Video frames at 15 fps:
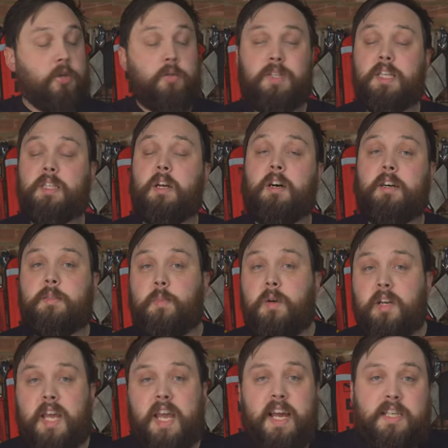Use this Ask
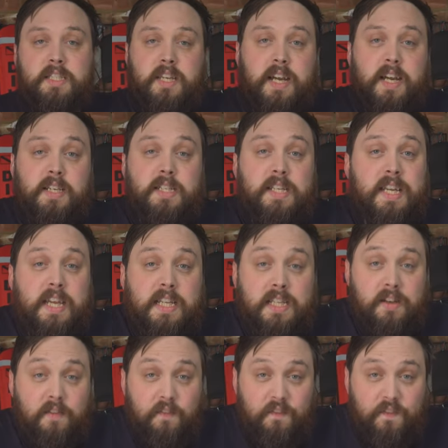Mark hashtag to get
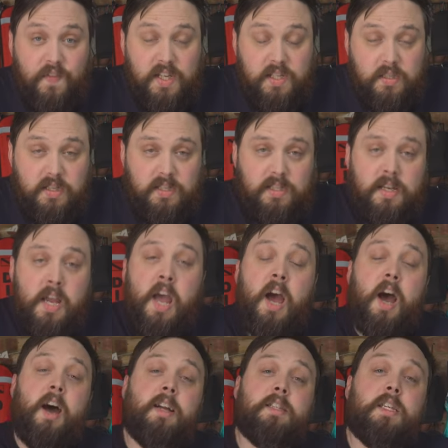it featured.
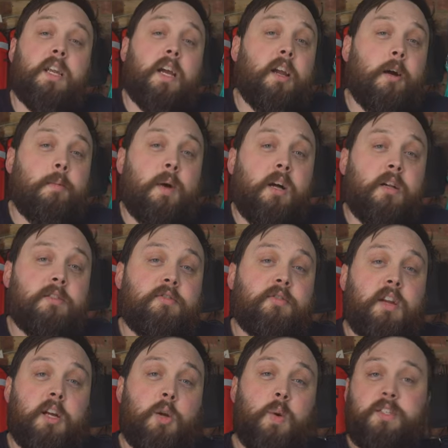Uh, today, I'm
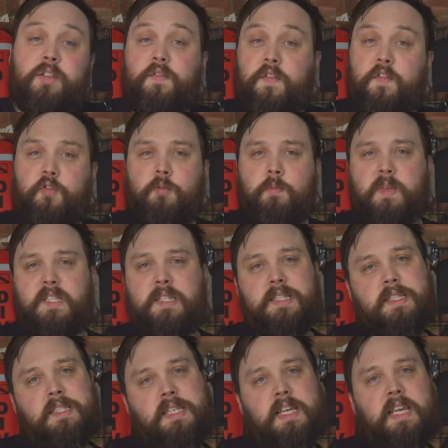answering a question from
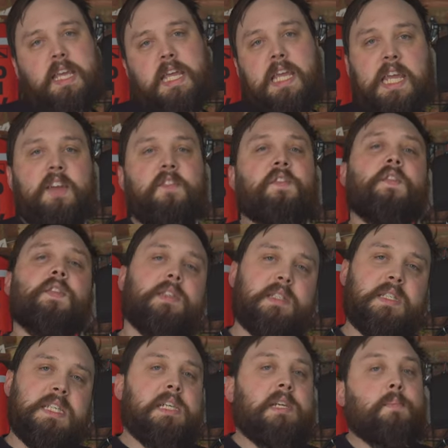Siggif
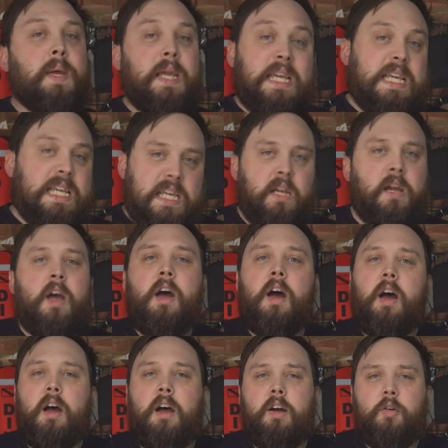CP,
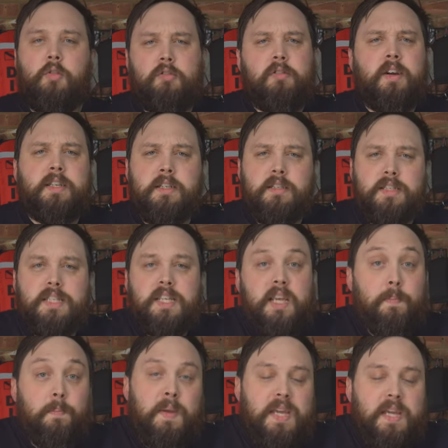uh, or correction,
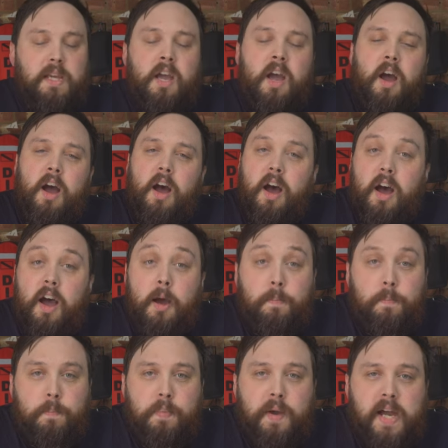CB, uh,
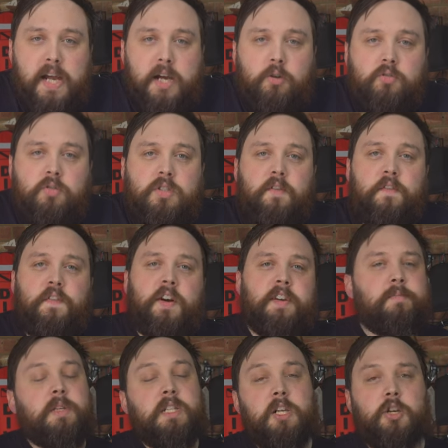about
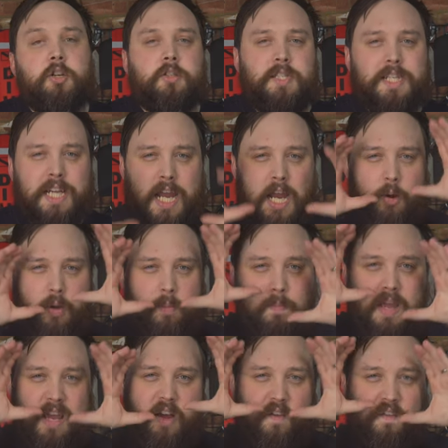5mm hoods and how it
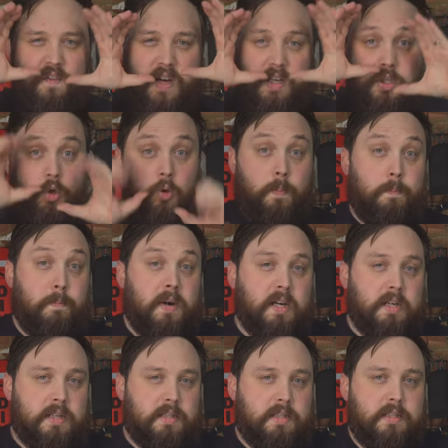may affect your
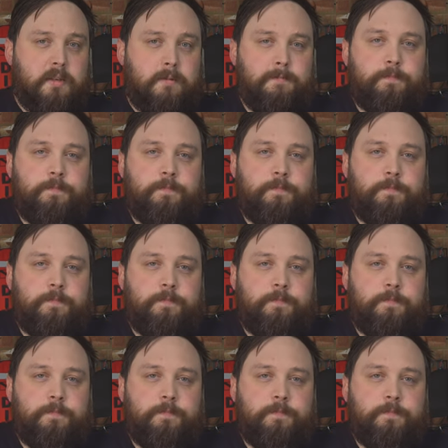mask.